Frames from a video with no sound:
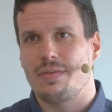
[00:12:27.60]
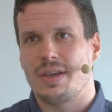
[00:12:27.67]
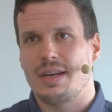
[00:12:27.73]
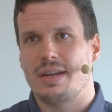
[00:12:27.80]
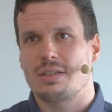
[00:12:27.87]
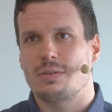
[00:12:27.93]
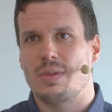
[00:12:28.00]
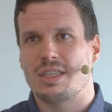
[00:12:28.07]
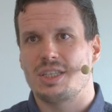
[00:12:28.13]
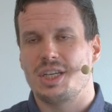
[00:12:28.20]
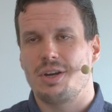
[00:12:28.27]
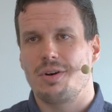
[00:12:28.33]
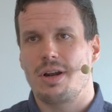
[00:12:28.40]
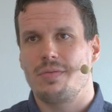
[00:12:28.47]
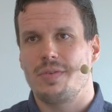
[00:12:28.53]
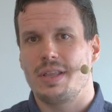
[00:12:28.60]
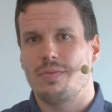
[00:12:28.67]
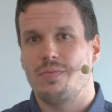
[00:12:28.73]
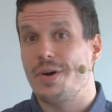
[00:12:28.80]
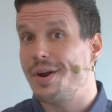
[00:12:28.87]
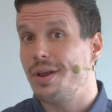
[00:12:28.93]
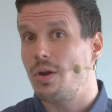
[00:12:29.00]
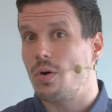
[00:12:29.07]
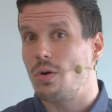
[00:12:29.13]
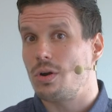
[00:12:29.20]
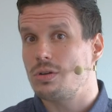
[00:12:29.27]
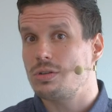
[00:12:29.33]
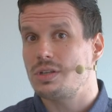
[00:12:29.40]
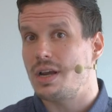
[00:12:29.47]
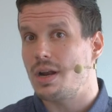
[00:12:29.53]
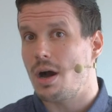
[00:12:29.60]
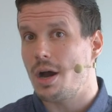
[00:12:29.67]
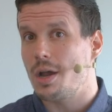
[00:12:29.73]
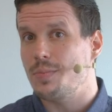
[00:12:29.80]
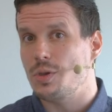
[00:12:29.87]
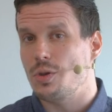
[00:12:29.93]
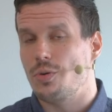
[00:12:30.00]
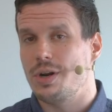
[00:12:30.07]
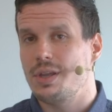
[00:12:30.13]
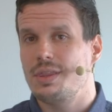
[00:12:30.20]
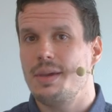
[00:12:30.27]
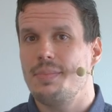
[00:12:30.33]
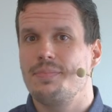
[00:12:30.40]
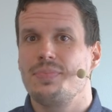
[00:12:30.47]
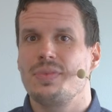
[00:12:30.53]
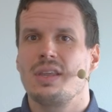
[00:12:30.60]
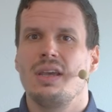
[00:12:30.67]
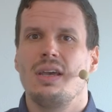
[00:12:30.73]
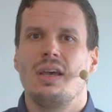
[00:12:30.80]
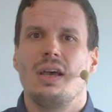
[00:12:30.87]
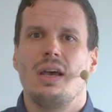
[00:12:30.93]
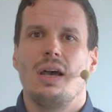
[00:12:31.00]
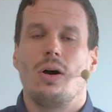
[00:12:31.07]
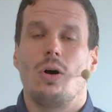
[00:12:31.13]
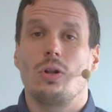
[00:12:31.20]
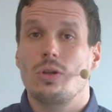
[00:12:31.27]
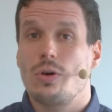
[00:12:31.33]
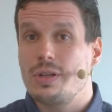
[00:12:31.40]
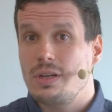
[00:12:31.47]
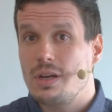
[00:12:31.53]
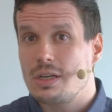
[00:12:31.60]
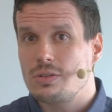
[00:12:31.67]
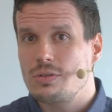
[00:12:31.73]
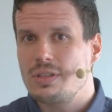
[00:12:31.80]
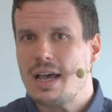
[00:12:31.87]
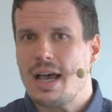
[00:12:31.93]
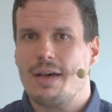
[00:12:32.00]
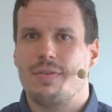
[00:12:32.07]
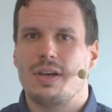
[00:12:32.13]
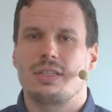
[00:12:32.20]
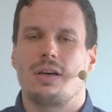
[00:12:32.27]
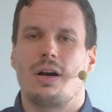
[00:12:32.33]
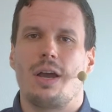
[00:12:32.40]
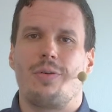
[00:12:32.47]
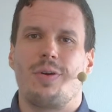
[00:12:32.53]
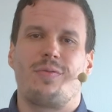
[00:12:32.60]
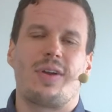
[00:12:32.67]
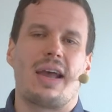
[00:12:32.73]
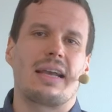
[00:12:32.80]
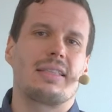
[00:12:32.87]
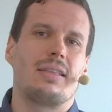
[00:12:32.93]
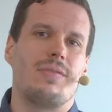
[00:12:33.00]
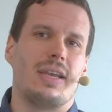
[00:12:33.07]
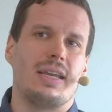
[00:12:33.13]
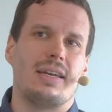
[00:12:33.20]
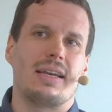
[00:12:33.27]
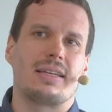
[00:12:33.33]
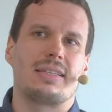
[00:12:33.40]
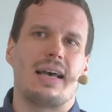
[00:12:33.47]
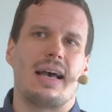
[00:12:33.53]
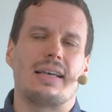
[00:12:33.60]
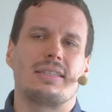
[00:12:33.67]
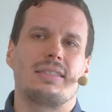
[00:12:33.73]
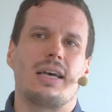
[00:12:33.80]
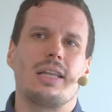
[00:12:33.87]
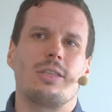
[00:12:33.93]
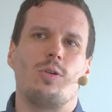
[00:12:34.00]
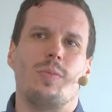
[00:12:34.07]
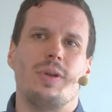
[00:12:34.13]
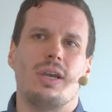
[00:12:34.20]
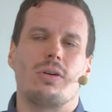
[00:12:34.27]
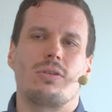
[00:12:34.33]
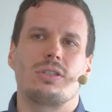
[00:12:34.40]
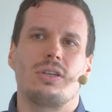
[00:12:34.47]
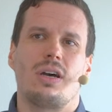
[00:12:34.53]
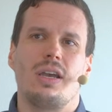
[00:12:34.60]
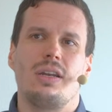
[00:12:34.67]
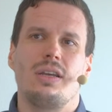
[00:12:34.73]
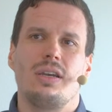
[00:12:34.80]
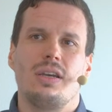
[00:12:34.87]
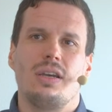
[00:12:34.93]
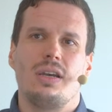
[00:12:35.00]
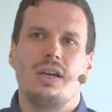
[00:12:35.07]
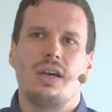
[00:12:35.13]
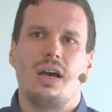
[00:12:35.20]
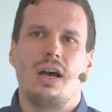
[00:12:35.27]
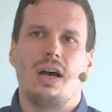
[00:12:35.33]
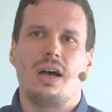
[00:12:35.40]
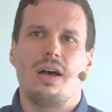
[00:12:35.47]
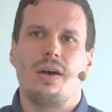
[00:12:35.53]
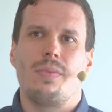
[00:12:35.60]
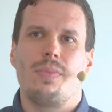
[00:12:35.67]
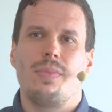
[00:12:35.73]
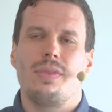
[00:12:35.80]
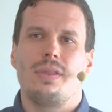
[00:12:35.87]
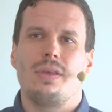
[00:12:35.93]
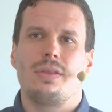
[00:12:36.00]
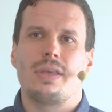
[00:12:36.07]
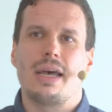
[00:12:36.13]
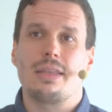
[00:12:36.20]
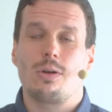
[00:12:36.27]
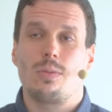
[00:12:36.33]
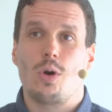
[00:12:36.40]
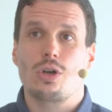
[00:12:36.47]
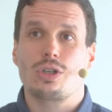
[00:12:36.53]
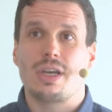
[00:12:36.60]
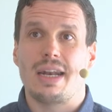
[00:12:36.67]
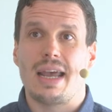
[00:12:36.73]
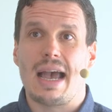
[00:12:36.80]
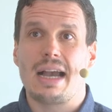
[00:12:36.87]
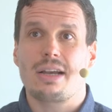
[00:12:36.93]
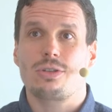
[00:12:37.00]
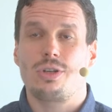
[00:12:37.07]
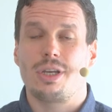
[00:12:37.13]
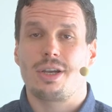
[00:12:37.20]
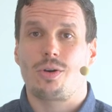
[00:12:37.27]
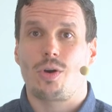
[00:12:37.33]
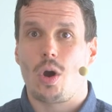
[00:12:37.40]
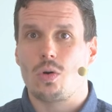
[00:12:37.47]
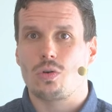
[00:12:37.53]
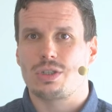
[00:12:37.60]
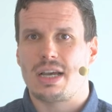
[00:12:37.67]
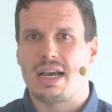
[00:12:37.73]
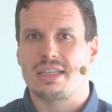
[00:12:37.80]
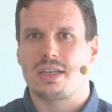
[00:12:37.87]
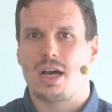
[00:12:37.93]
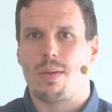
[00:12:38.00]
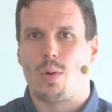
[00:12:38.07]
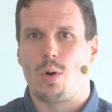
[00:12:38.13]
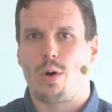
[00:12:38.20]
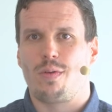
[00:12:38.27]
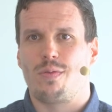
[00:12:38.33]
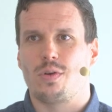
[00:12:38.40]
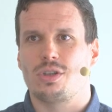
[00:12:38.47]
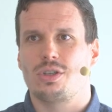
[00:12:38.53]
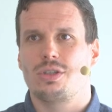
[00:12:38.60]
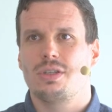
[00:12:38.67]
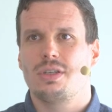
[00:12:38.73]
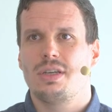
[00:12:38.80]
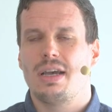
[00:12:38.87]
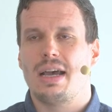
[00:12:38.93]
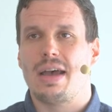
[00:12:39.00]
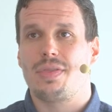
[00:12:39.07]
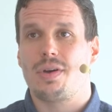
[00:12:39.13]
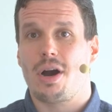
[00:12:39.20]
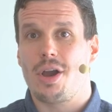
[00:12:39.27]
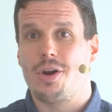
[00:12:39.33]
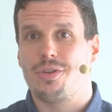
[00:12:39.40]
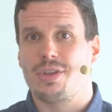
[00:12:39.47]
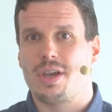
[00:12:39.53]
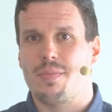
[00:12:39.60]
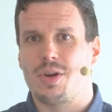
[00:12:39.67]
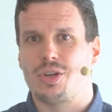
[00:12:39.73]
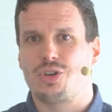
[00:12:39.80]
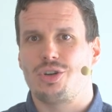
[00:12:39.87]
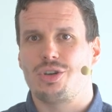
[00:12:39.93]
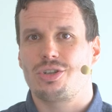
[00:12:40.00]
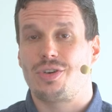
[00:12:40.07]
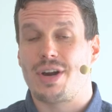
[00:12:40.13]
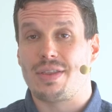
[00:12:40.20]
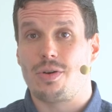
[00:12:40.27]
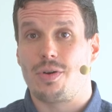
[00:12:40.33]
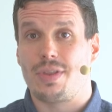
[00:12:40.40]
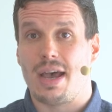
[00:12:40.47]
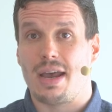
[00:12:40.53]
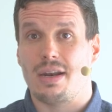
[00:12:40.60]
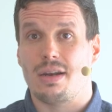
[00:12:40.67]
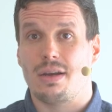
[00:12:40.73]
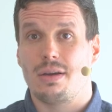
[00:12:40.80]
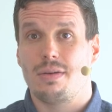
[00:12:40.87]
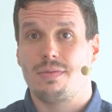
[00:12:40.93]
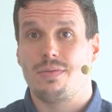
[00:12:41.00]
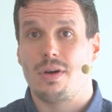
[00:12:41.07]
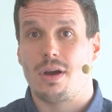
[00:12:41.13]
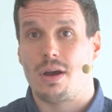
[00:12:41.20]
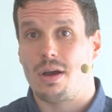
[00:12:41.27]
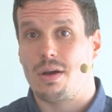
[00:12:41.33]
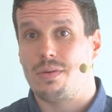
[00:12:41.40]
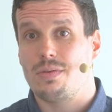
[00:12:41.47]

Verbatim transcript: index material with very low loss and high purity. Although it doesn't have as high refractive index as titanium dioxide, uh, tantalum oxide actually grows as amorphous at higher temperatures rather than uh,